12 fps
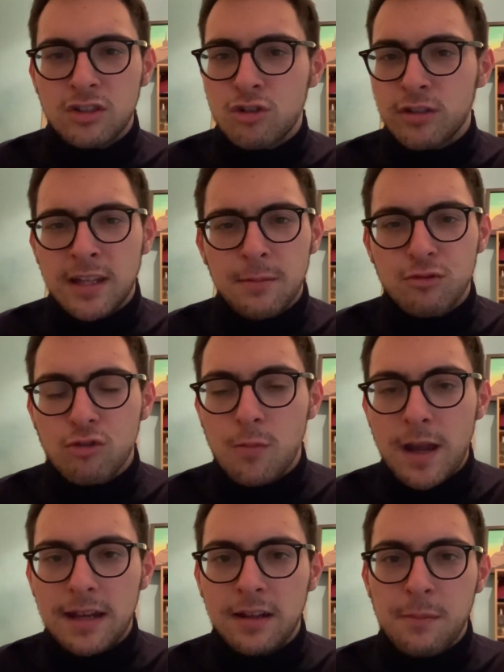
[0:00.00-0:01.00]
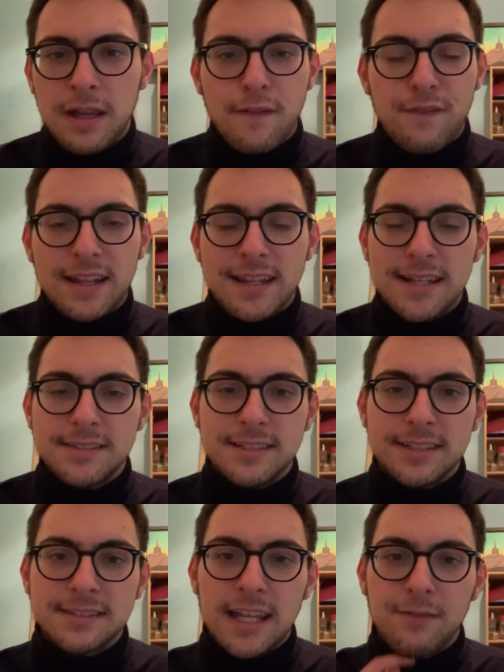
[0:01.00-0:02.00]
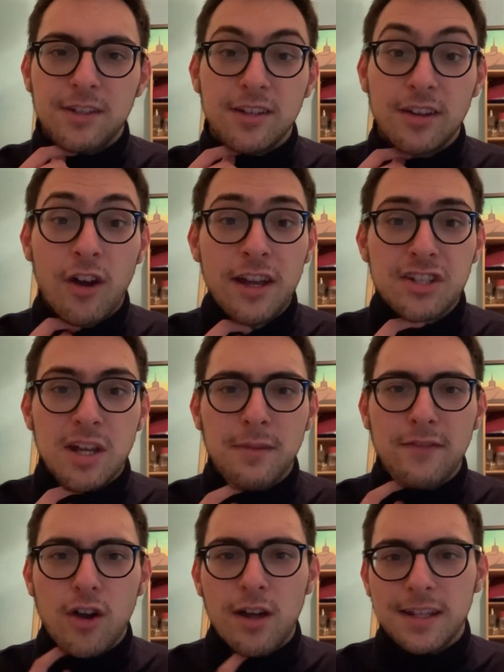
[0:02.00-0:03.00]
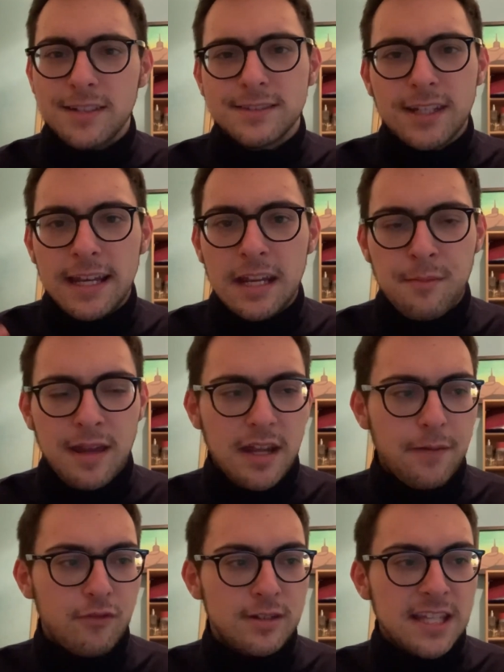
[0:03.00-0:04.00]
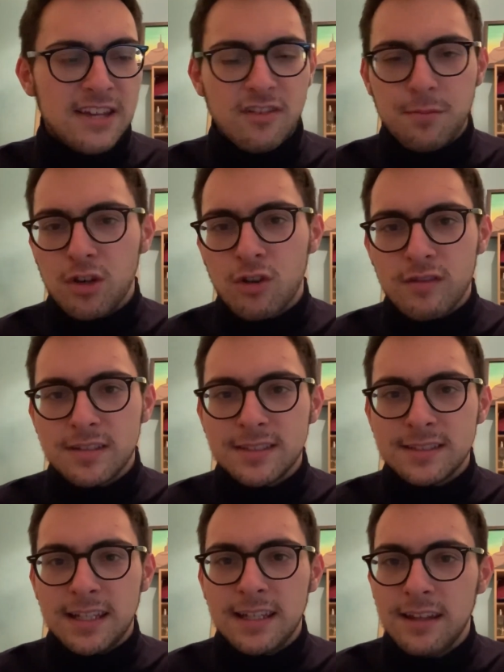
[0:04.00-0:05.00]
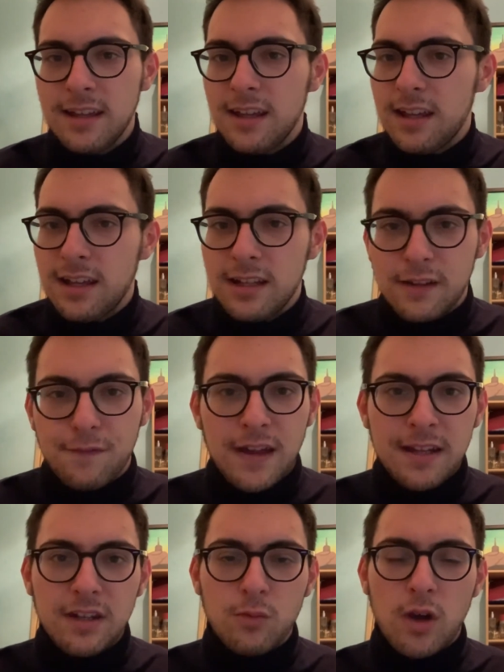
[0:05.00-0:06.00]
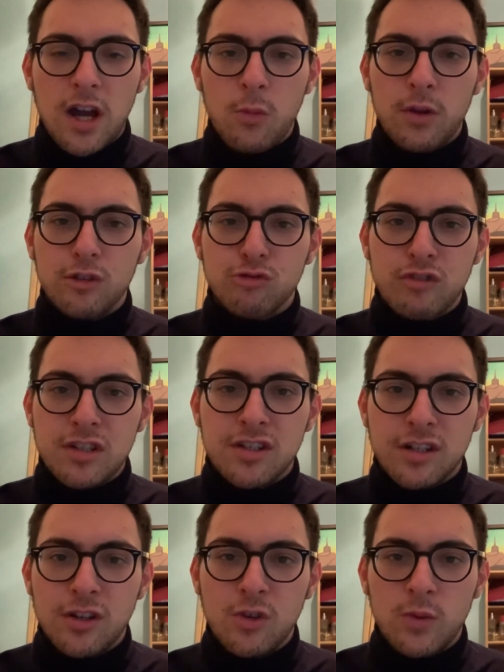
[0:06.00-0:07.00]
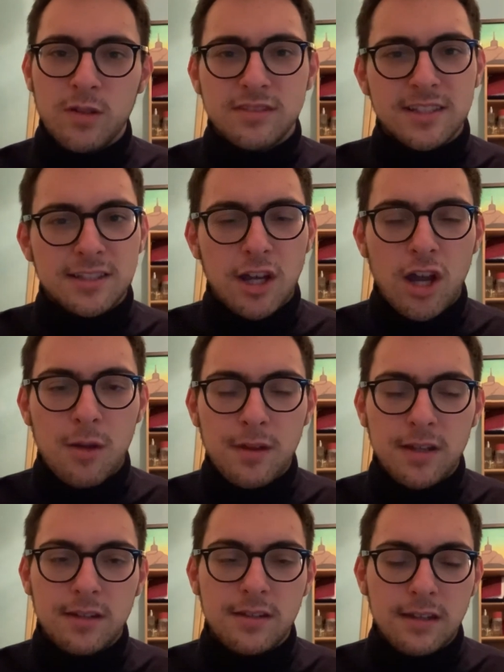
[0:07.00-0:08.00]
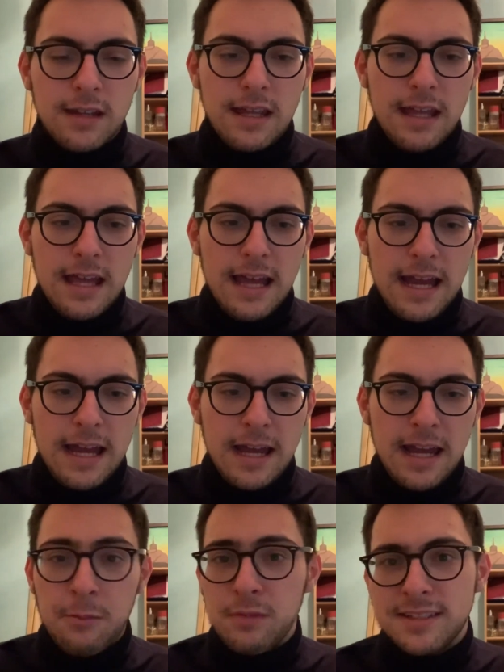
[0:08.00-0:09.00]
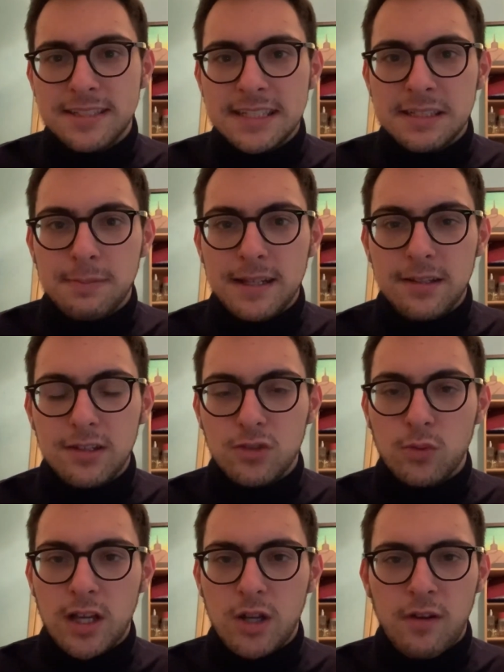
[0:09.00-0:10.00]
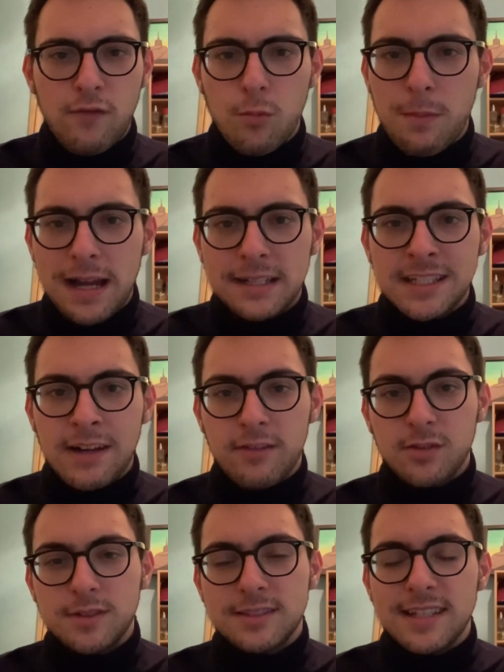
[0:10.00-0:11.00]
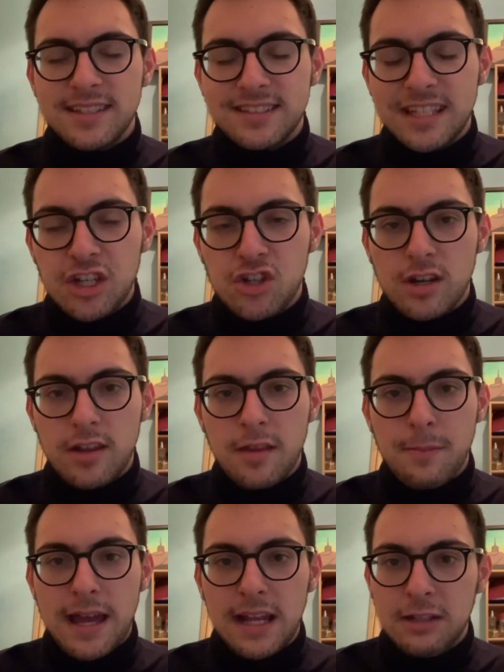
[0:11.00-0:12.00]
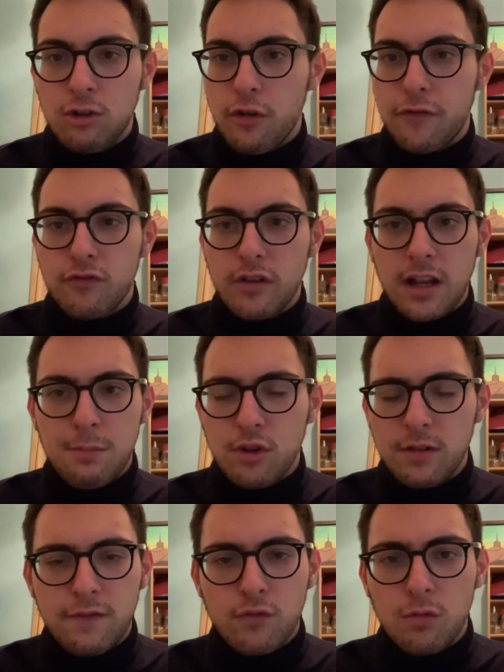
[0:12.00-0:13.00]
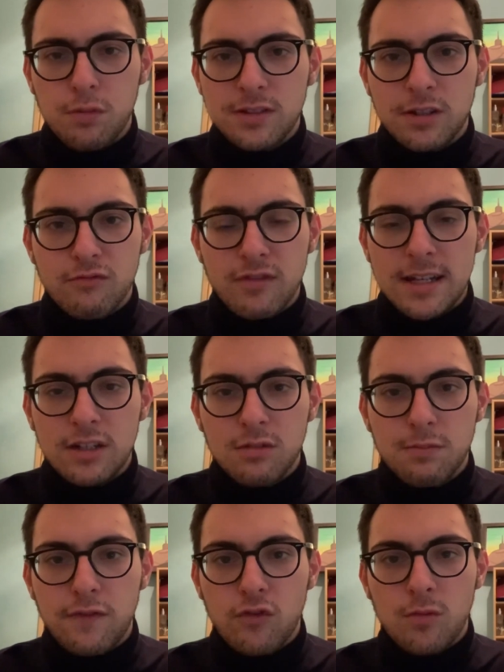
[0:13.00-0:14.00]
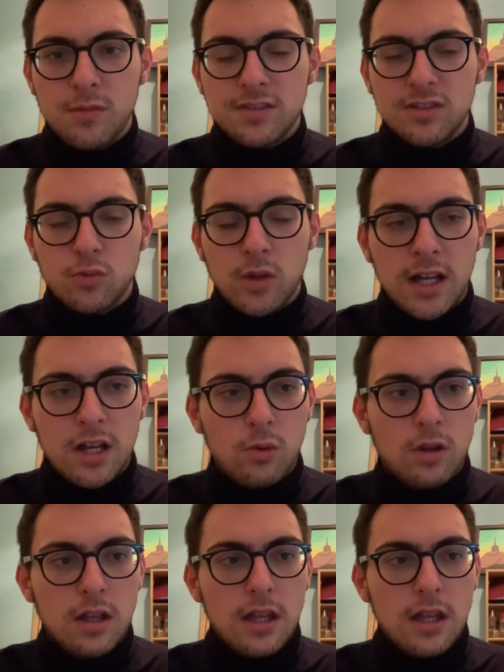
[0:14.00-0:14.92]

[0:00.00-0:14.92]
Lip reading: Tim Krul made a fantastic save to deny Jamie Vardy, and certainly made up for his error. But Norwich City defended well. We were resolute. We were determined. And was disciplined as well. I thought Max Ahrens was sensational at the back. Godfrey, I thought put in a really good performance as well.